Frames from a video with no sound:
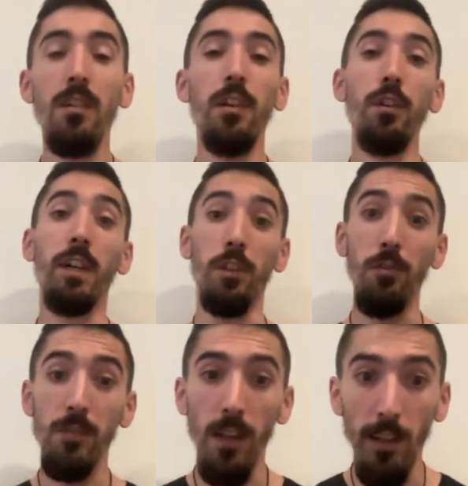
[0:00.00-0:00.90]
You can
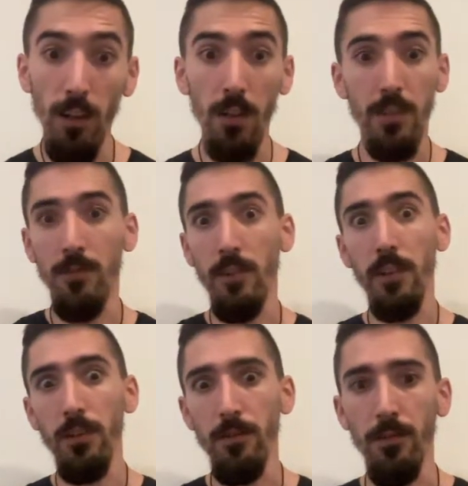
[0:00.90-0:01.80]
use it a lot. It's very
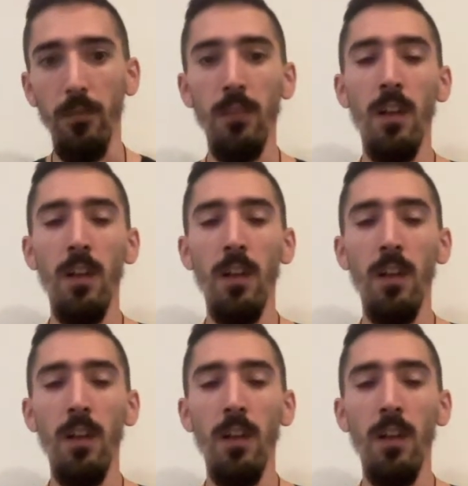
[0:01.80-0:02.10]
useful.